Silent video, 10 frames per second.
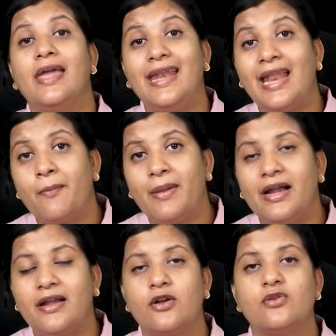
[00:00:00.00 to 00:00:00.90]

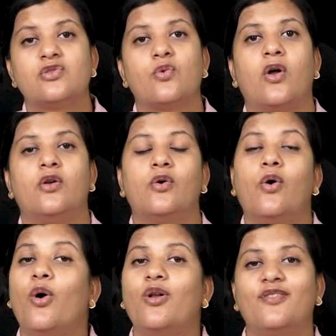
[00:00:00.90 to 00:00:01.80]
inability to swallow.
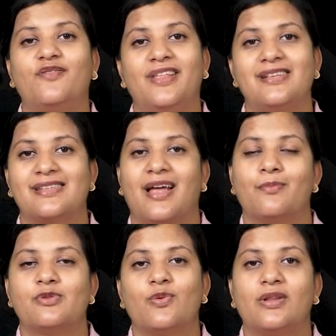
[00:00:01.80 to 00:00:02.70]
All of this
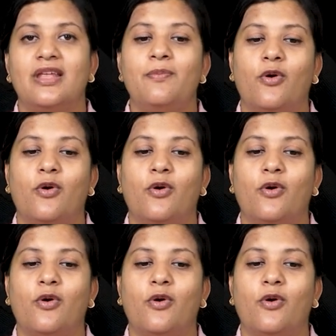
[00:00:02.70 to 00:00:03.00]
comes with the